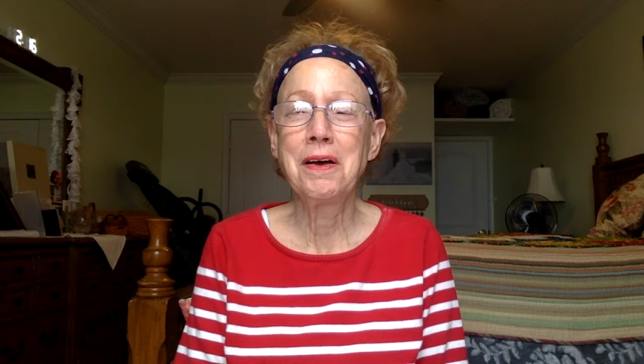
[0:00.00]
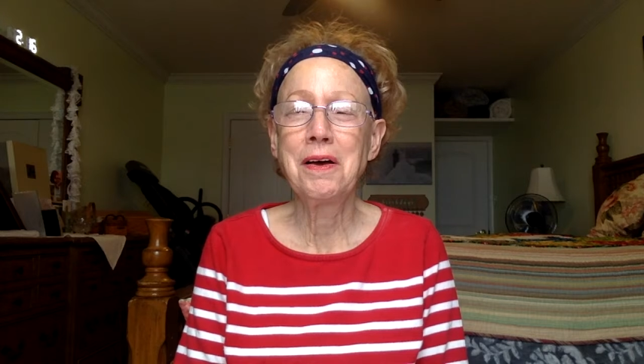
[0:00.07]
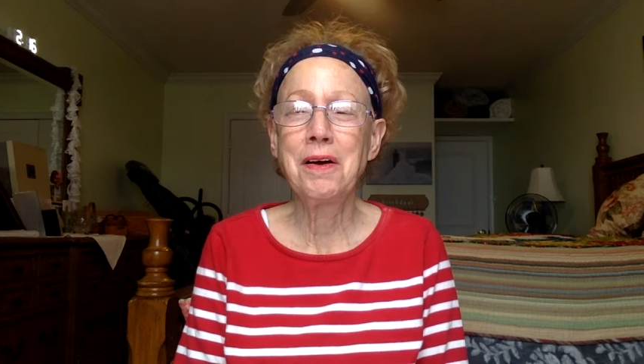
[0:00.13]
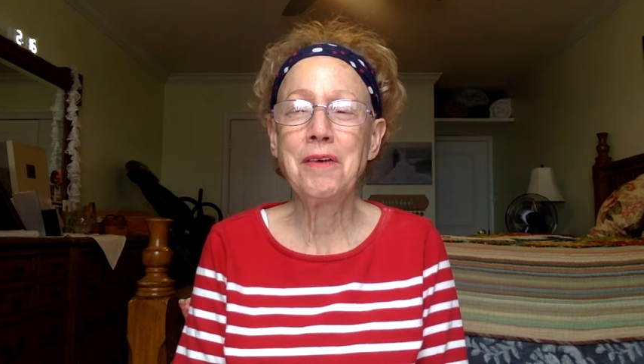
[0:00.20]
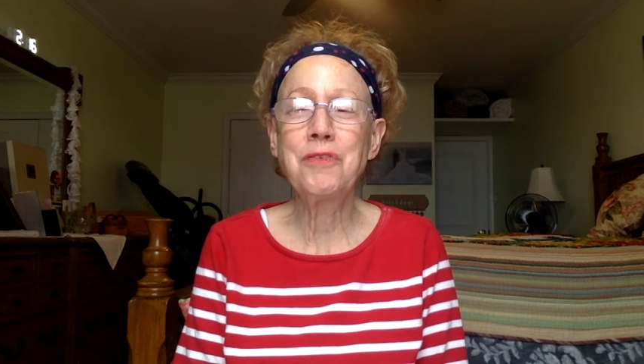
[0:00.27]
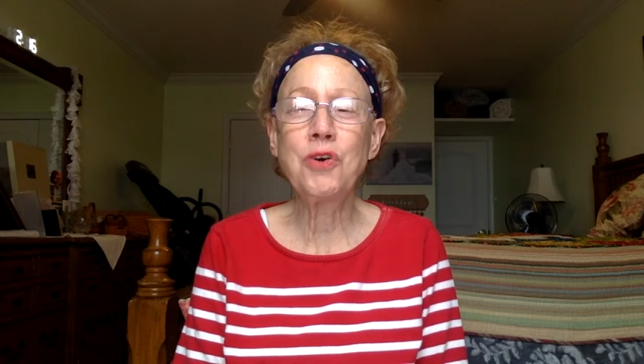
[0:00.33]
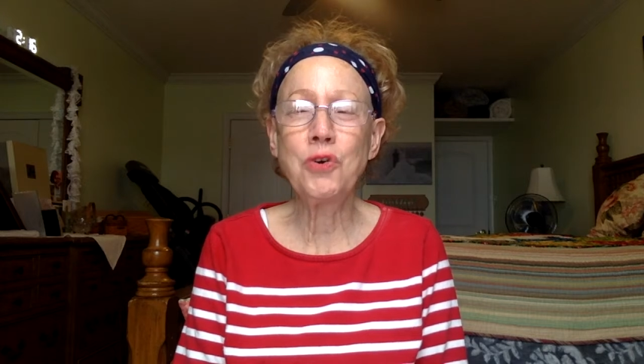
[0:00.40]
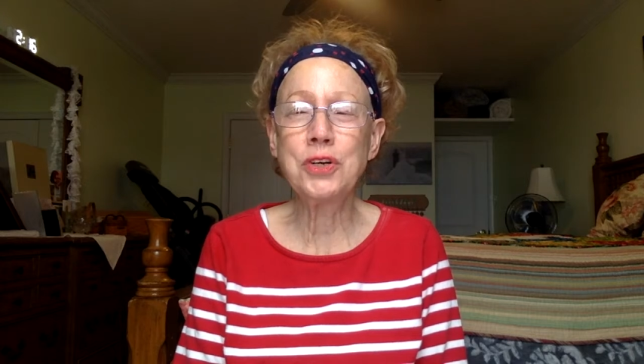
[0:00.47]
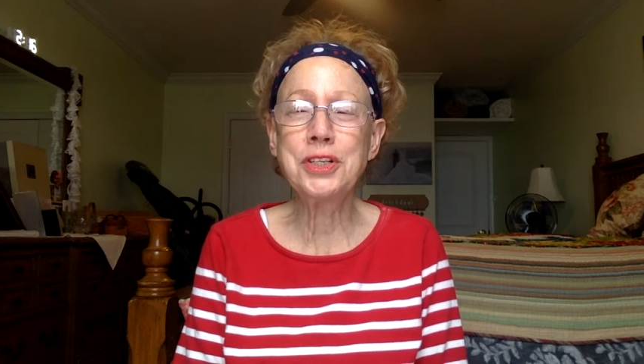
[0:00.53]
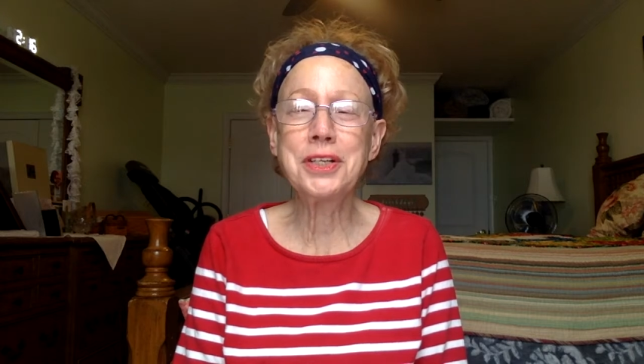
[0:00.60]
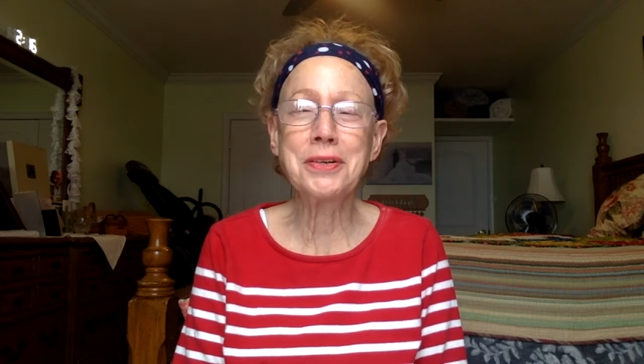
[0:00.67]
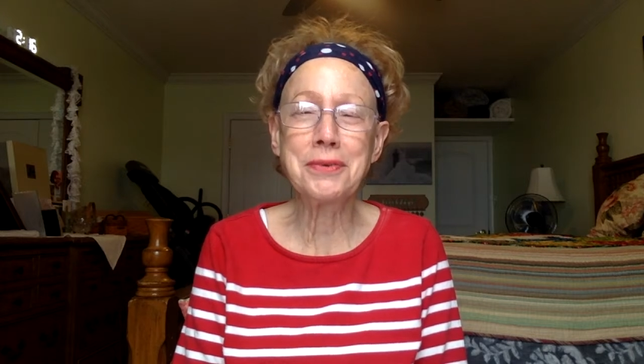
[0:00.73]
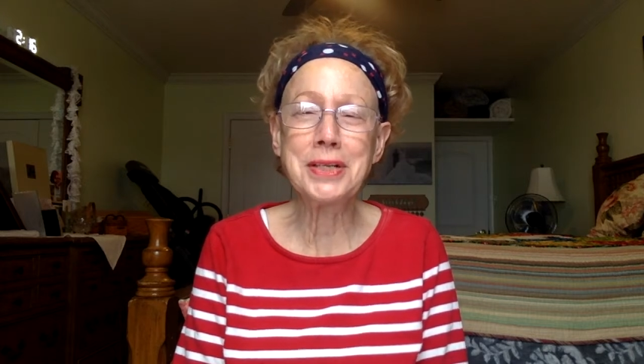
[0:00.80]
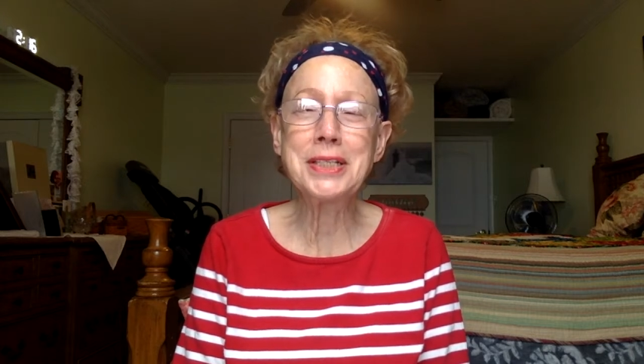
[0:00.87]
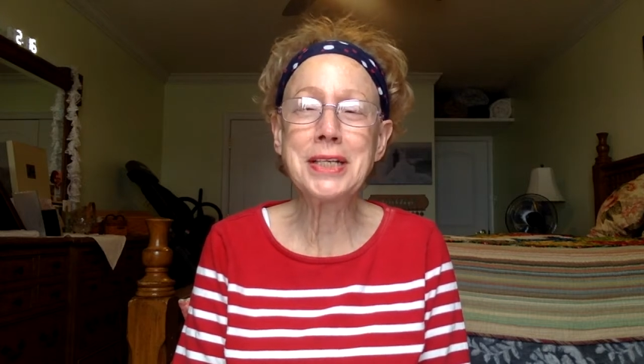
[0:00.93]
Of course
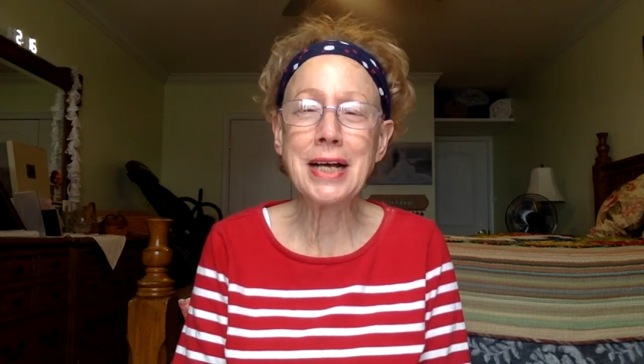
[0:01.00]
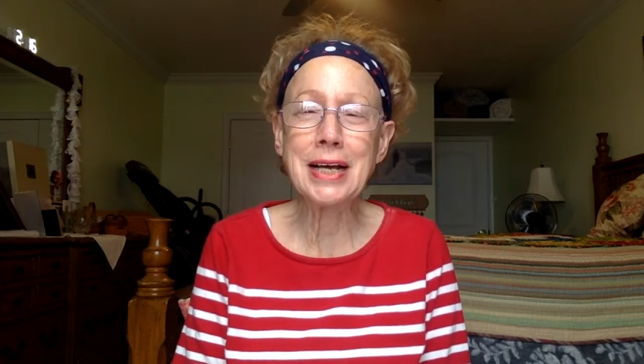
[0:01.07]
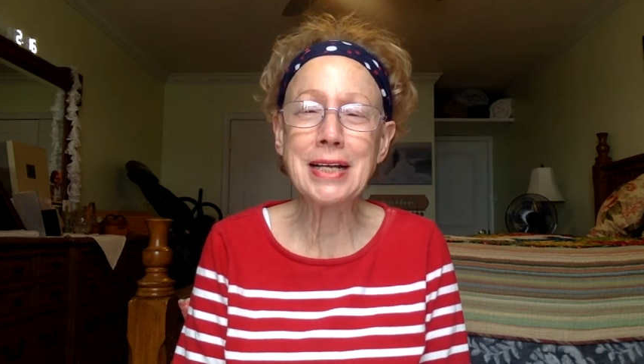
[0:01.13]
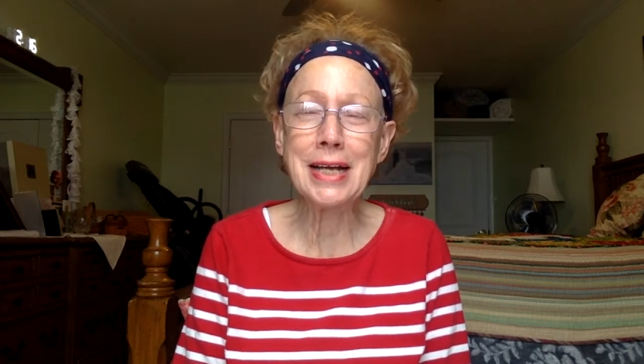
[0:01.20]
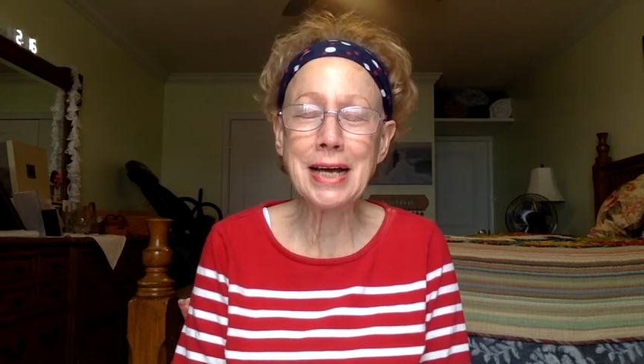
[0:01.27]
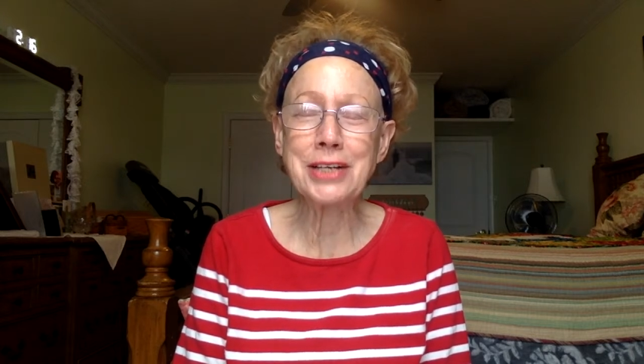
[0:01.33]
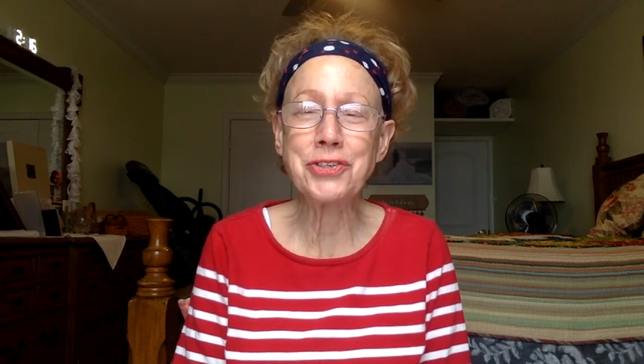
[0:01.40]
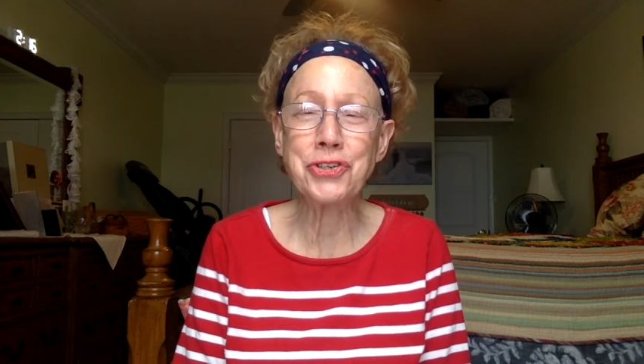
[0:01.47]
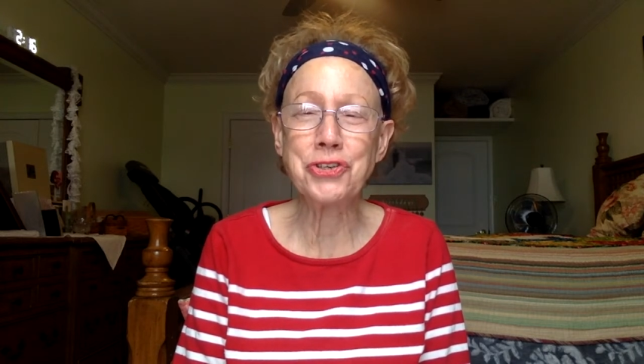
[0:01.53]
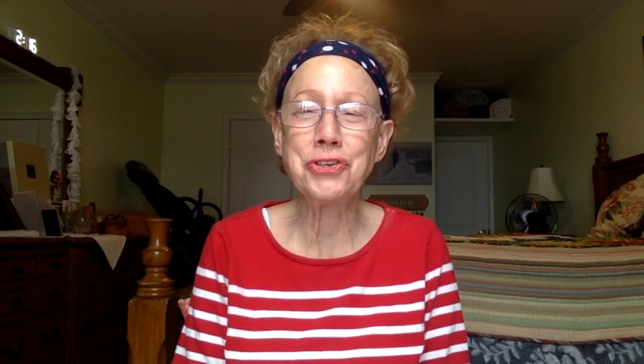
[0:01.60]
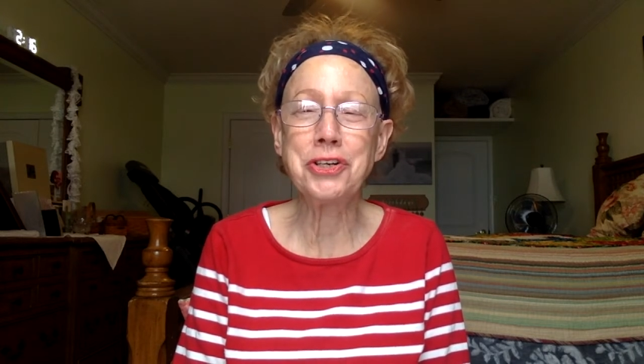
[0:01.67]
there is a connection.